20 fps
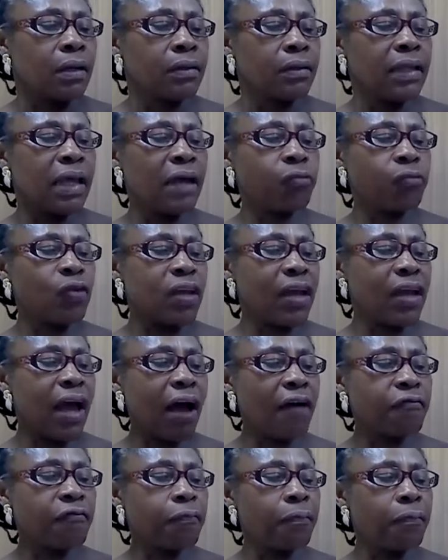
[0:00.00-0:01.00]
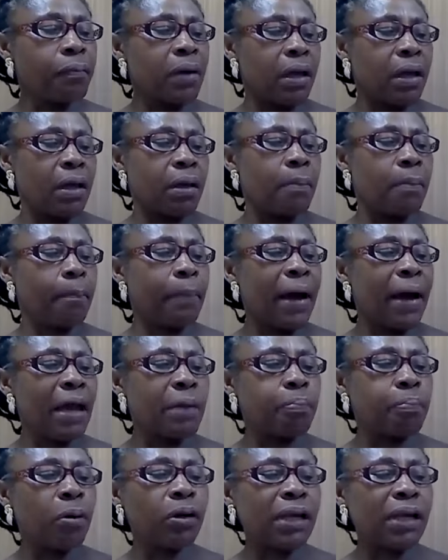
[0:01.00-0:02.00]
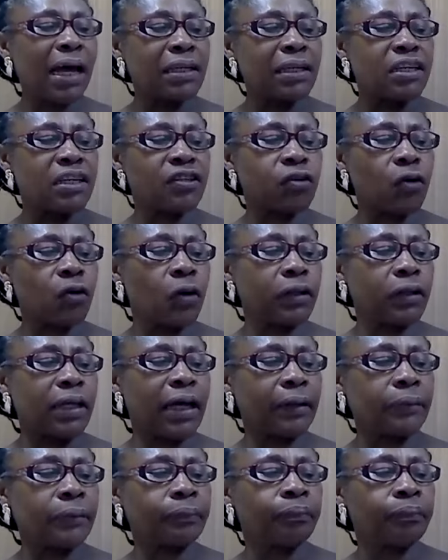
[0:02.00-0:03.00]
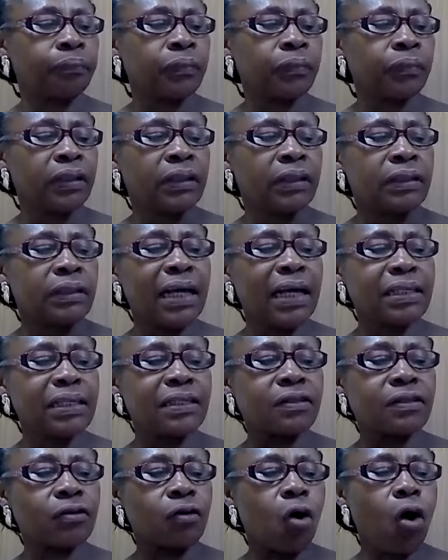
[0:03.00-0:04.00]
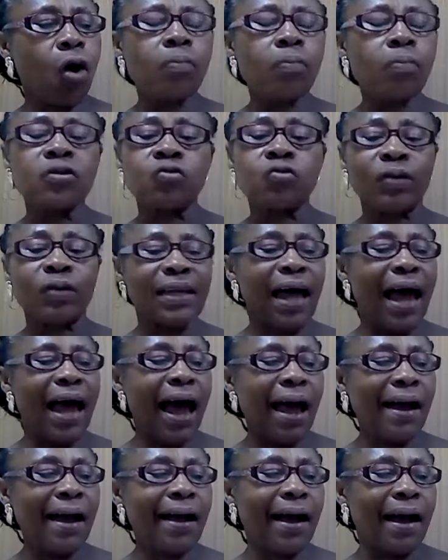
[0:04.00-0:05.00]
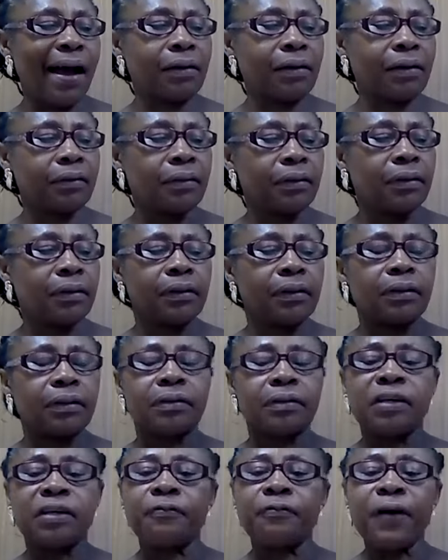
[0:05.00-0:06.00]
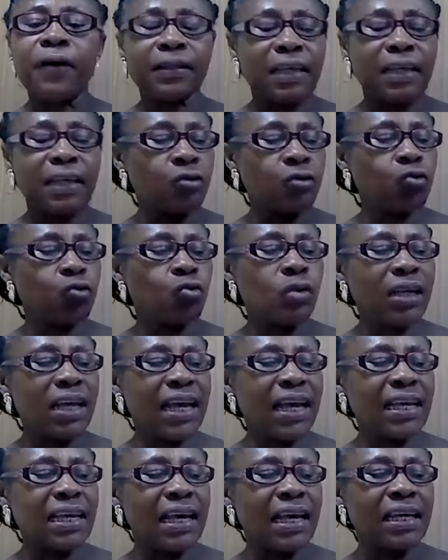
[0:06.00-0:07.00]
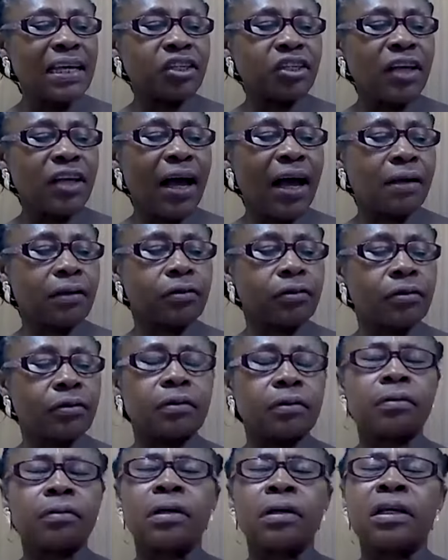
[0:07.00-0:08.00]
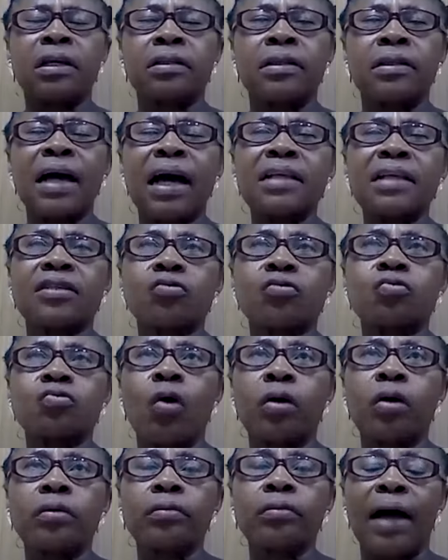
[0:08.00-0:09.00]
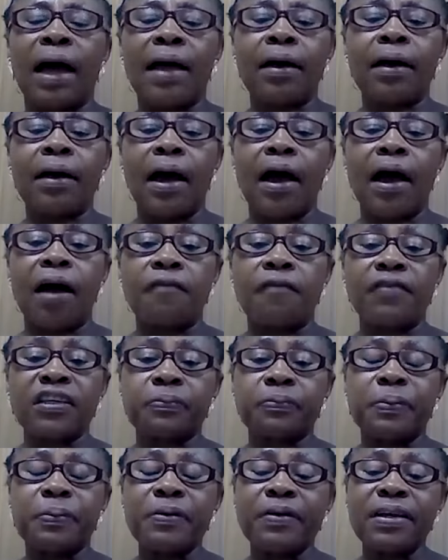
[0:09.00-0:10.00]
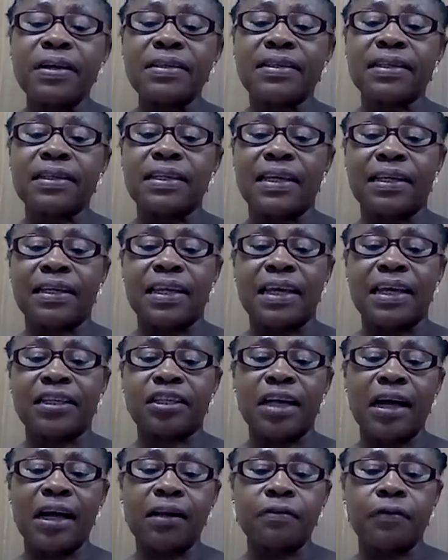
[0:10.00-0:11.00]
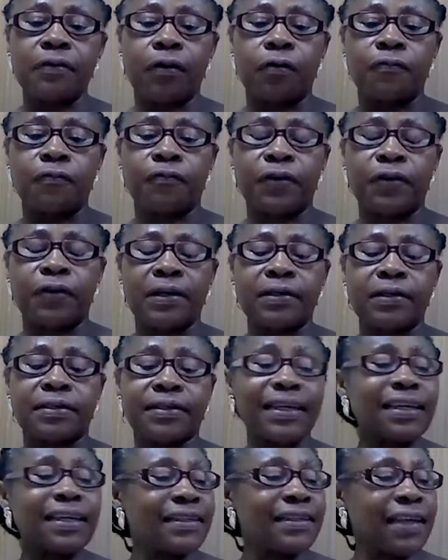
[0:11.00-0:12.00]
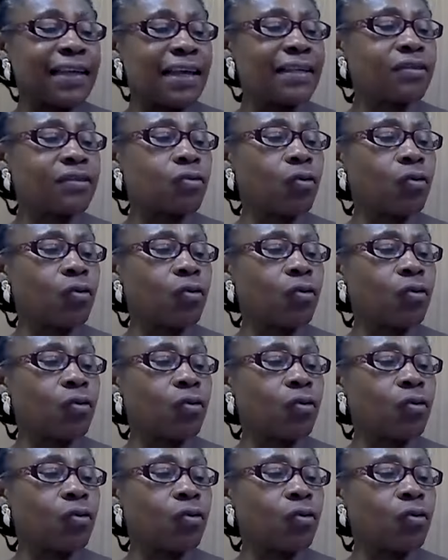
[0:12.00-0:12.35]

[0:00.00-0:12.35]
Then we have bipolar disorder that comes with anger. In fact, a child, that's one, I have experienced it in a child of 6